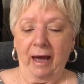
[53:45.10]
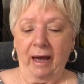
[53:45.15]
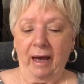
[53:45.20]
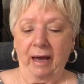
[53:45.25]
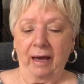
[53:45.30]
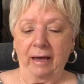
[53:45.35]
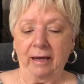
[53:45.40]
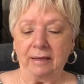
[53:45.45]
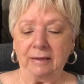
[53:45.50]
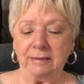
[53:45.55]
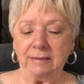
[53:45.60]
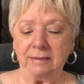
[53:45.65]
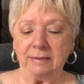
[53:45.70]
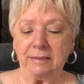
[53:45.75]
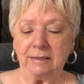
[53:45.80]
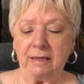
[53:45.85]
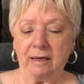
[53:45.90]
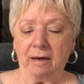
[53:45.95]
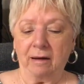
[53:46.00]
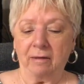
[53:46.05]
and
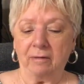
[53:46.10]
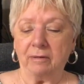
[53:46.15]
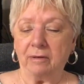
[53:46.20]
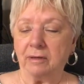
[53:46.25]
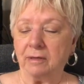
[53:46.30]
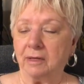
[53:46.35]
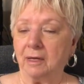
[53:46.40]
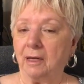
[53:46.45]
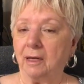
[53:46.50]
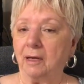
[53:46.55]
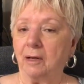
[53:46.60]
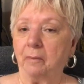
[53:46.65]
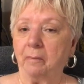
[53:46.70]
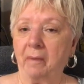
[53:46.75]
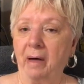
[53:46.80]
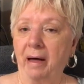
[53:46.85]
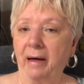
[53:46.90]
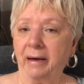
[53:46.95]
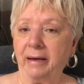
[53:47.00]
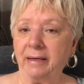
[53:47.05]
the little
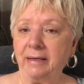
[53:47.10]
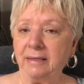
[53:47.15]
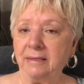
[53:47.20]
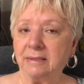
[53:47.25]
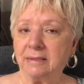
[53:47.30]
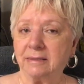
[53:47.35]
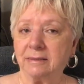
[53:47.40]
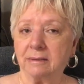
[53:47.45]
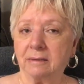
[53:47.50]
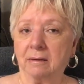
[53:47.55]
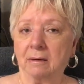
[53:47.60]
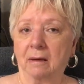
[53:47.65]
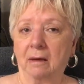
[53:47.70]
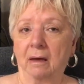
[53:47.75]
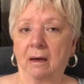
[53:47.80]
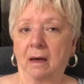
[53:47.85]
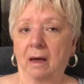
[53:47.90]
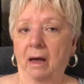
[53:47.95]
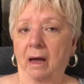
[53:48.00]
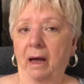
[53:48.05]
mice,
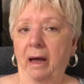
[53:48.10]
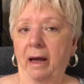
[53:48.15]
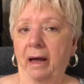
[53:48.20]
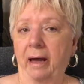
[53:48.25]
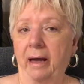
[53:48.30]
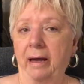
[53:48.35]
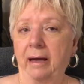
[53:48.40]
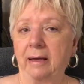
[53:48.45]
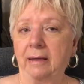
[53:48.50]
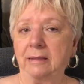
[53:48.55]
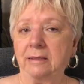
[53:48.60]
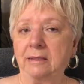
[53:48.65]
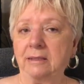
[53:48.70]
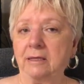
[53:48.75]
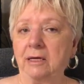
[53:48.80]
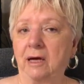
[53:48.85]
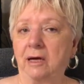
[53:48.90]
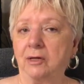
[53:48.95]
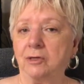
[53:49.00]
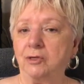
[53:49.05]

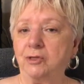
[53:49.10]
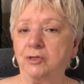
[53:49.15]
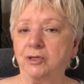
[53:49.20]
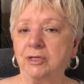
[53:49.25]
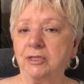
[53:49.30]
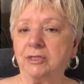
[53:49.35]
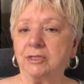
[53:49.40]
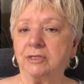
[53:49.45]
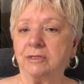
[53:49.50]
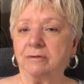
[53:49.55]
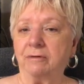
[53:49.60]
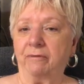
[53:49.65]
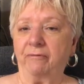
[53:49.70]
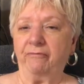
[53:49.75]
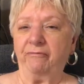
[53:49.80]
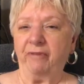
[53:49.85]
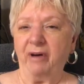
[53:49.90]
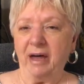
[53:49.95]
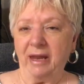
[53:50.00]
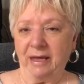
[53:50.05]
and just
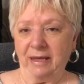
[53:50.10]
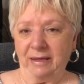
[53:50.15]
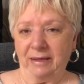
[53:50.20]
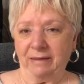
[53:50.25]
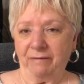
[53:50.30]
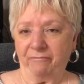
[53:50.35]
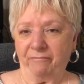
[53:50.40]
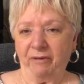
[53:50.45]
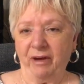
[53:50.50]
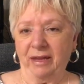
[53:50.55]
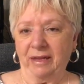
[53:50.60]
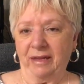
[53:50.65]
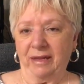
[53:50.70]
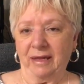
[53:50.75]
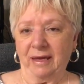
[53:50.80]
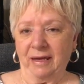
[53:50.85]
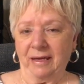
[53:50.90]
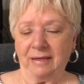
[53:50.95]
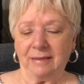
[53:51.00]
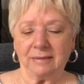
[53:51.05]
fun
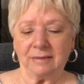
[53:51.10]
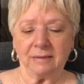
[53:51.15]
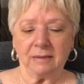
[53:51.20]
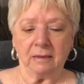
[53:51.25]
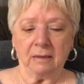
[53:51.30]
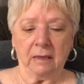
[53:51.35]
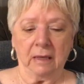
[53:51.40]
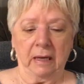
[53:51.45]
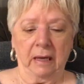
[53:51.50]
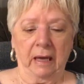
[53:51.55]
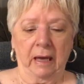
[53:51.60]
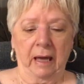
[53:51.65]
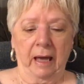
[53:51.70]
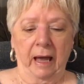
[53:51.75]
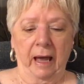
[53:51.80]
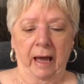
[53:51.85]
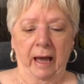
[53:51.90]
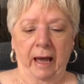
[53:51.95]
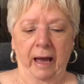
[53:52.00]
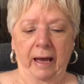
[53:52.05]
things.
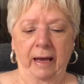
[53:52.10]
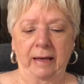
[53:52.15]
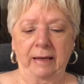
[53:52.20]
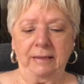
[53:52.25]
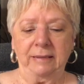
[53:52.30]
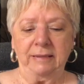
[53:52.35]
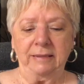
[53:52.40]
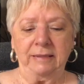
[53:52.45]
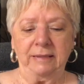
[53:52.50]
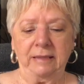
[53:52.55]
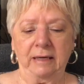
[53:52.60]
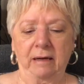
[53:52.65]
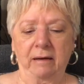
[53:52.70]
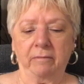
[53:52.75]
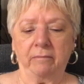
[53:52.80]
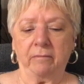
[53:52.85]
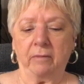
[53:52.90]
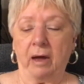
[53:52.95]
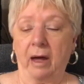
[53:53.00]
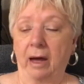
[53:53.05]
And
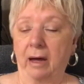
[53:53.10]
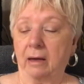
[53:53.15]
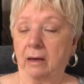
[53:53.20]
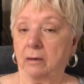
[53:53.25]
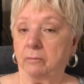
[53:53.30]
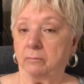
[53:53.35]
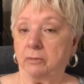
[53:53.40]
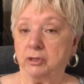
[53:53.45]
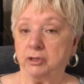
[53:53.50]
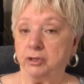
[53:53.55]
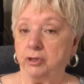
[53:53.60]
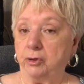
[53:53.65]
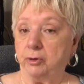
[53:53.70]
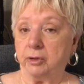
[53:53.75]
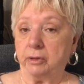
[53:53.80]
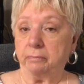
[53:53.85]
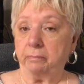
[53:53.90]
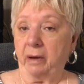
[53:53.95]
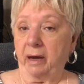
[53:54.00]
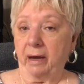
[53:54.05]
but you
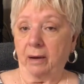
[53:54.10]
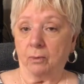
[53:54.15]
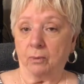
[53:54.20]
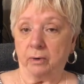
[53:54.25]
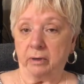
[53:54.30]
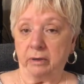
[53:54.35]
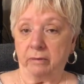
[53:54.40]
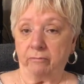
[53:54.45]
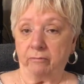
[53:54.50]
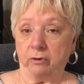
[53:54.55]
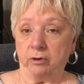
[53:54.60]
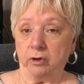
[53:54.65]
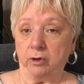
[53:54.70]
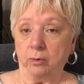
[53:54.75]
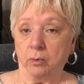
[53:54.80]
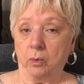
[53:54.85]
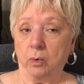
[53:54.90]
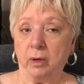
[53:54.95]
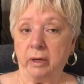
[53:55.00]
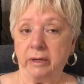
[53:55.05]
could buy whatever you
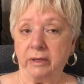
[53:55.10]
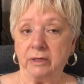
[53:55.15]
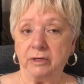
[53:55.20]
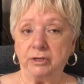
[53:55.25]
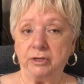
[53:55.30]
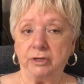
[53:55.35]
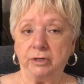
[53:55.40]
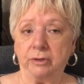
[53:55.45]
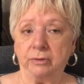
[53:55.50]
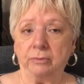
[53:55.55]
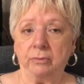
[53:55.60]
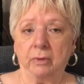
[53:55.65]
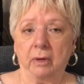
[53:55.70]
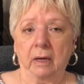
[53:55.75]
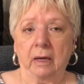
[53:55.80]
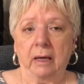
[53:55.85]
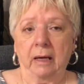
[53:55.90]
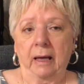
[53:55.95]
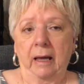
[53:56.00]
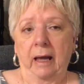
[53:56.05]
wanted to.
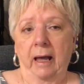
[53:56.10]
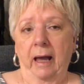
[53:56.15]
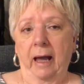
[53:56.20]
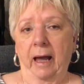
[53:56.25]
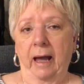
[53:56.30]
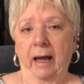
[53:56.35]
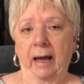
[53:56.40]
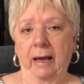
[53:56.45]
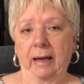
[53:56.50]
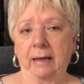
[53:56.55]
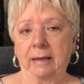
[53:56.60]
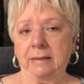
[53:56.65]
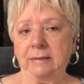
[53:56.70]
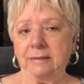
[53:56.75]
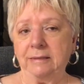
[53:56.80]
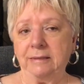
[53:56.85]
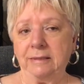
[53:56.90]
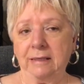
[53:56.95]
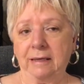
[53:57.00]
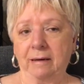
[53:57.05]

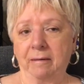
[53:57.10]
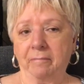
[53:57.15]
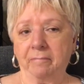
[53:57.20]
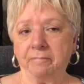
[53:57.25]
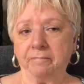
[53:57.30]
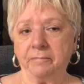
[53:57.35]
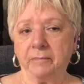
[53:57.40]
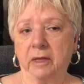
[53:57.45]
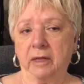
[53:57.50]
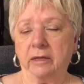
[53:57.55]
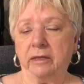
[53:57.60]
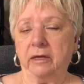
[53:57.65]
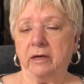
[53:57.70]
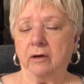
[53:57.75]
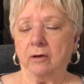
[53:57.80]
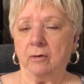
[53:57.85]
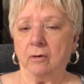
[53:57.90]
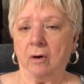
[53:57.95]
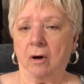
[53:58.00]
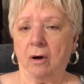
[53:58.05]
And
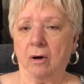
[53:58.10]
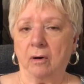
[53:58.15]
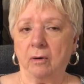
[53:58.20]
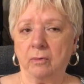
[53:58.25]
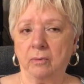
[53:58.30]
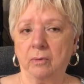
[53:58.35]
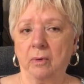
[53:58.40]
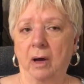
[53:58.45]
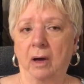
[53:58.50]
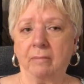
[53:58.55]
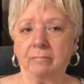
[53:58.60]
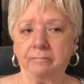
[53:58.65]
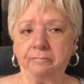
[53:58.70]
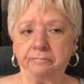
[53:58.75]
there are